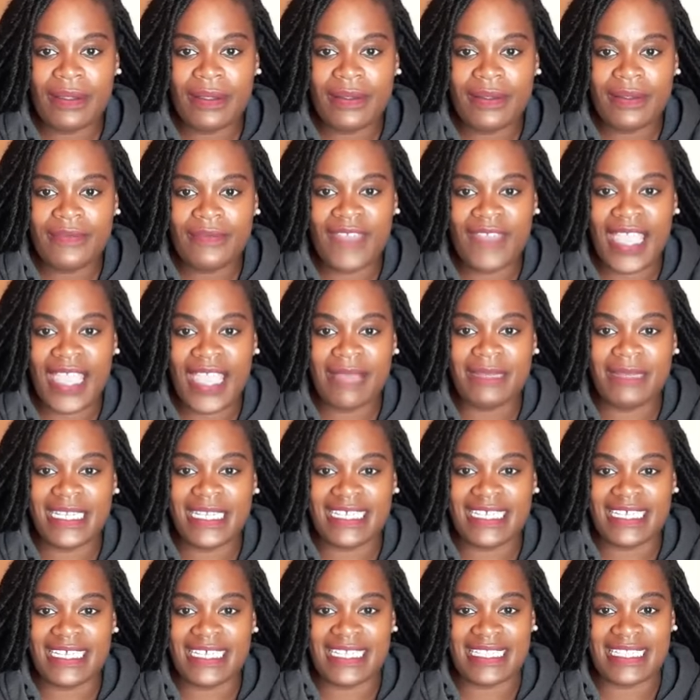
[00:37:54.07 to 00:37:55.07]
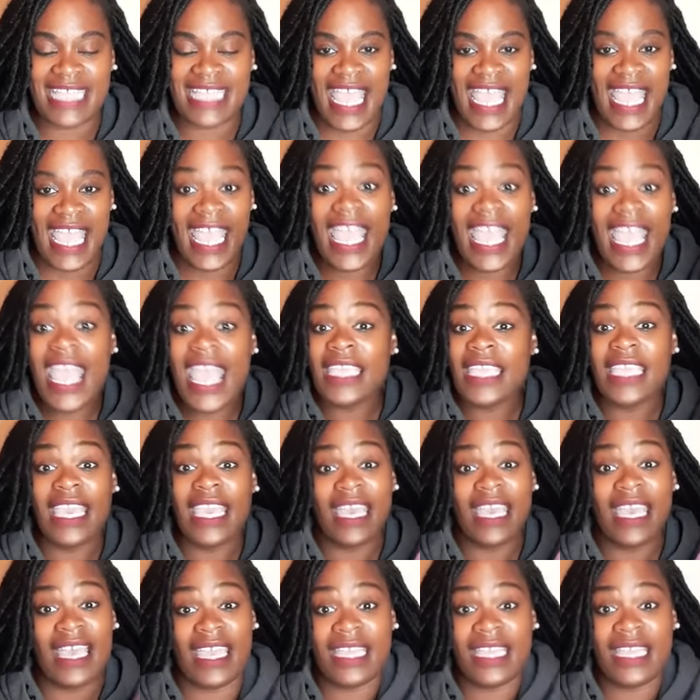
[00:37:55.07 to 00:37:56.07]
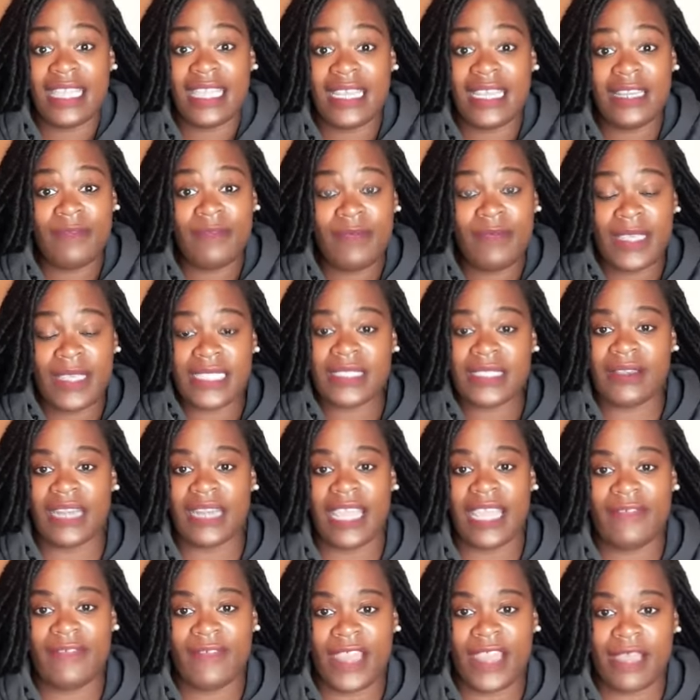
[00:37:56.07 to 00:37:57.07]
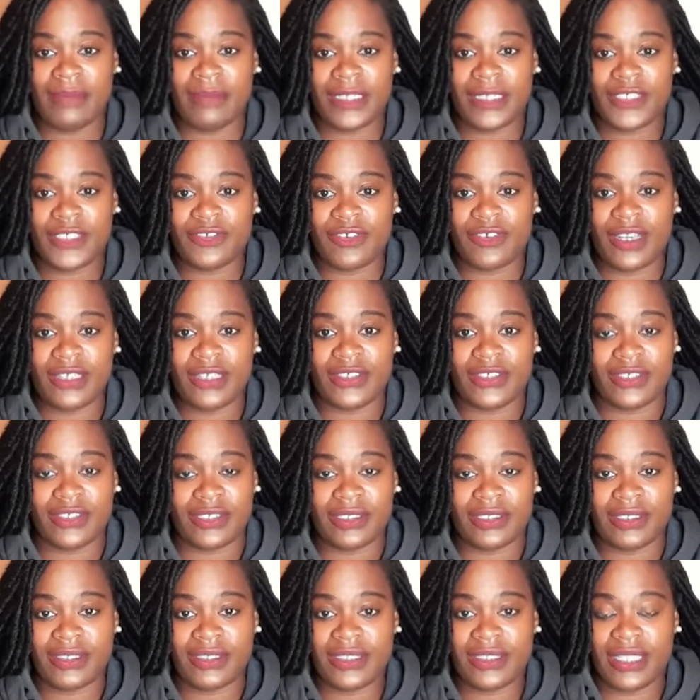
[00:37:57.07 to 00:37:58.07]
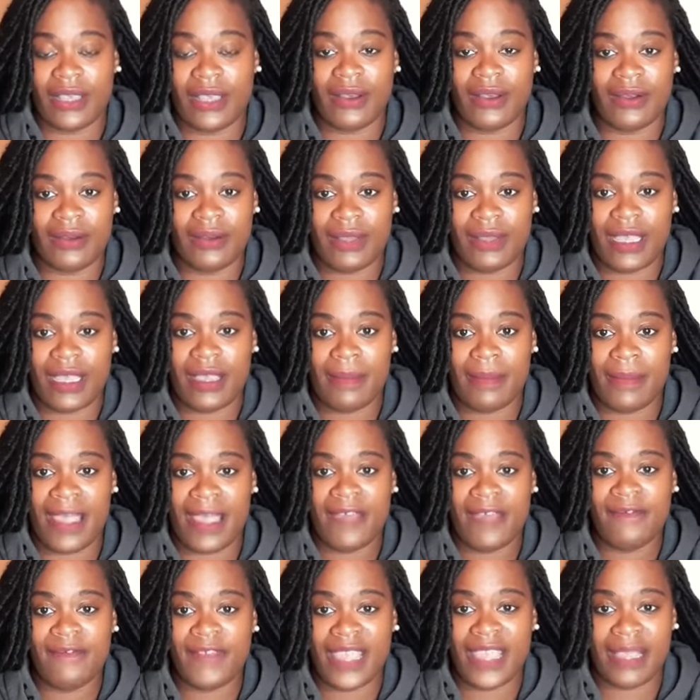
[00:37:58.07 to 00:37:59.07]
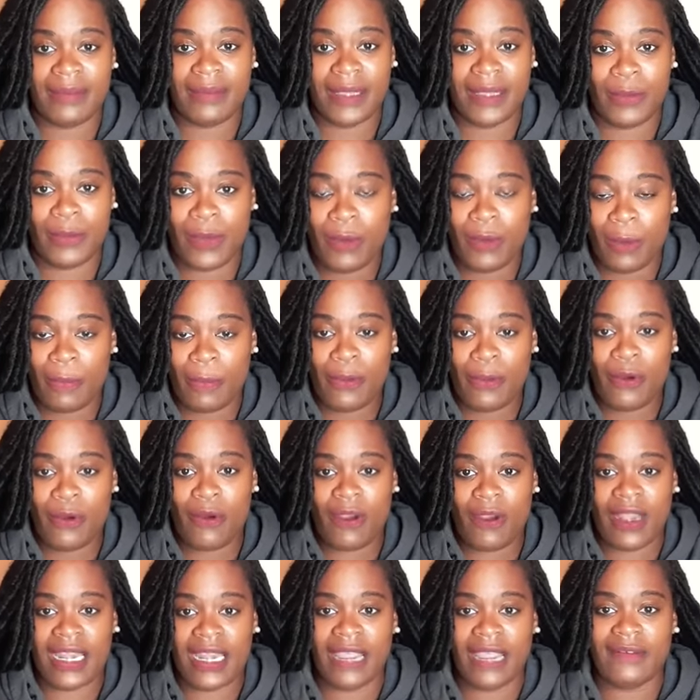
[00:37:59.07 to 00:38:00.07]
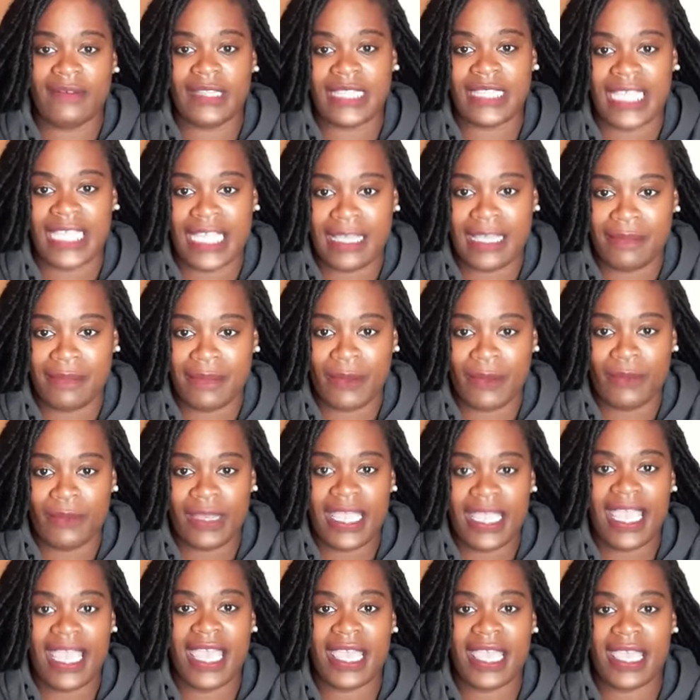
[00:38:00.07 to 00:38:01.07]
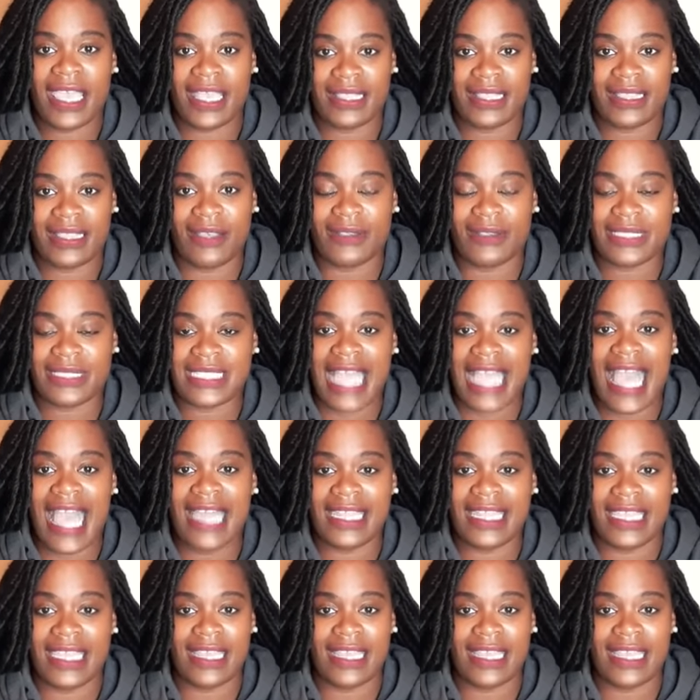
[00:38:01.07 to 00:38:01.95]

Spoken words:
Family does that. Yeah, it depends on their family structure. So my family, we were poor and everything, but we had those silent